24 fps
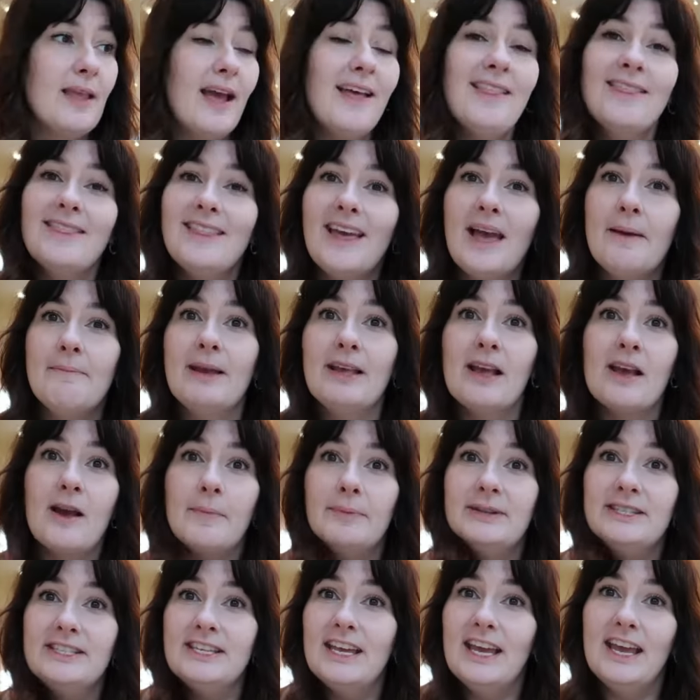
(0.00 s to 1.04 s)
And then make a
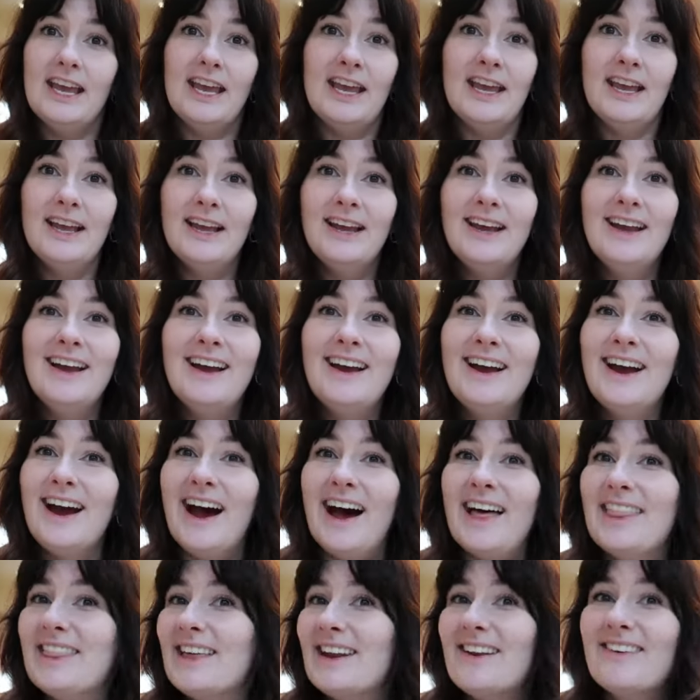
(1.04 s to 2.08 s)
cup of tea
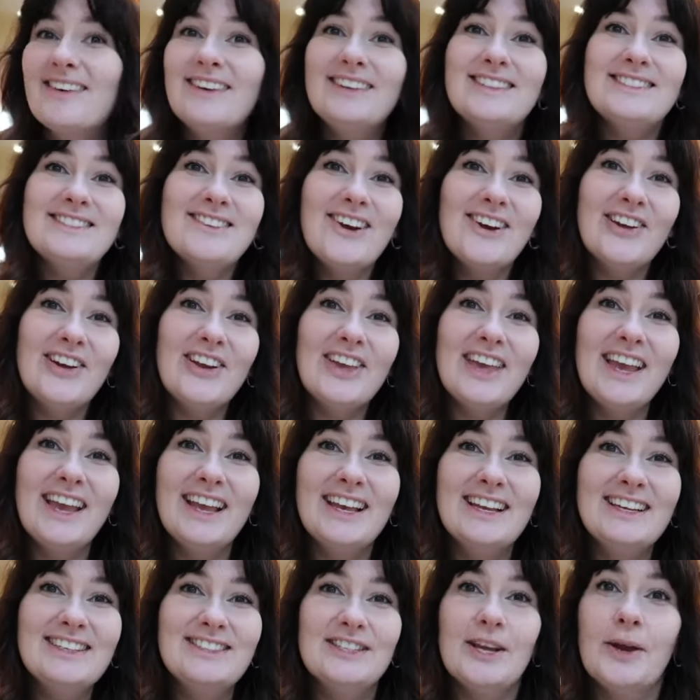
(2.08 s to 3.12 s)
and then I'm going to start cooking.